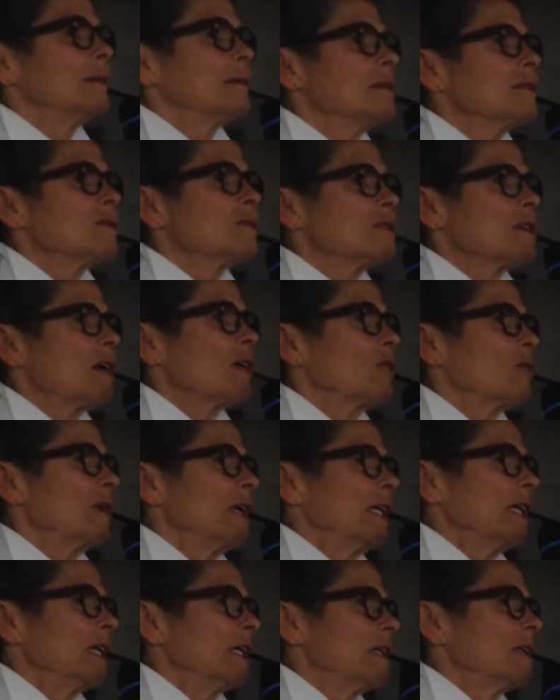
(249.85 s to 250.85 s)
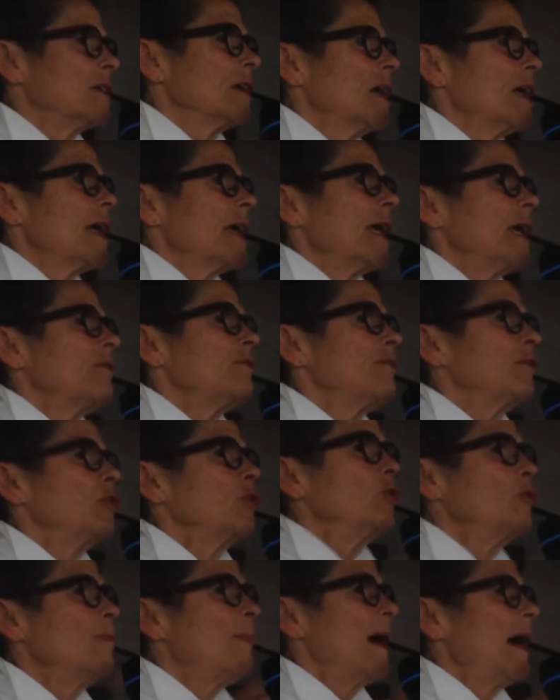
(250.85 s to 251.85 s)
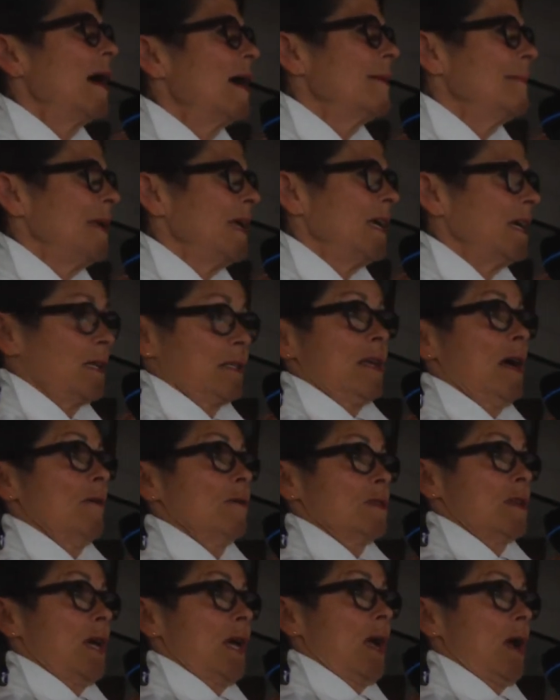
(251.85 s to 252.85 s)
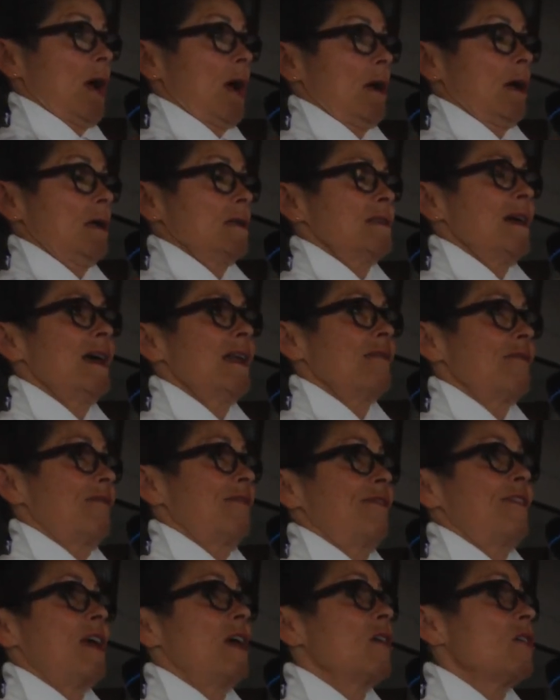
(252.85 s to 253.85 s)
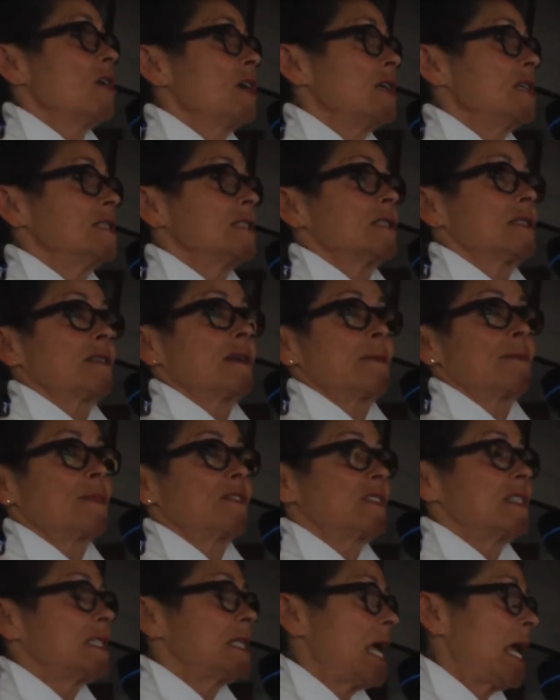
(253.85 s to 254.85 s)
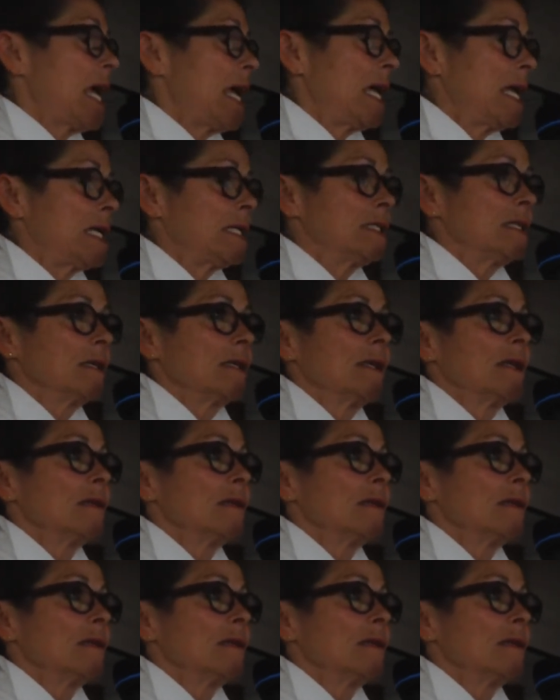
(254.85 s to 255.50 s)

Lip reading: This was our greeting. It flew by me because I was like, we had a very staid,